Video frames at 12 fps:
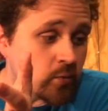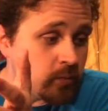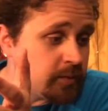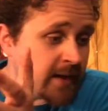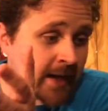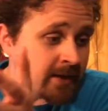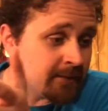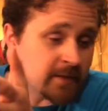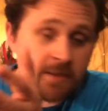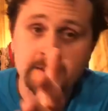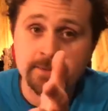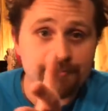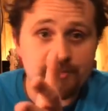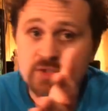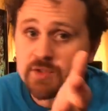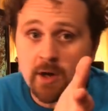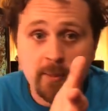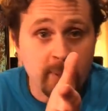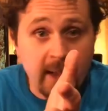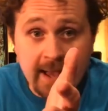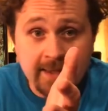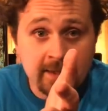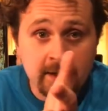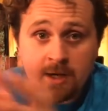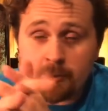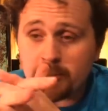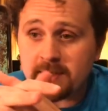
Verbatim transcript: kind of going to start packing up,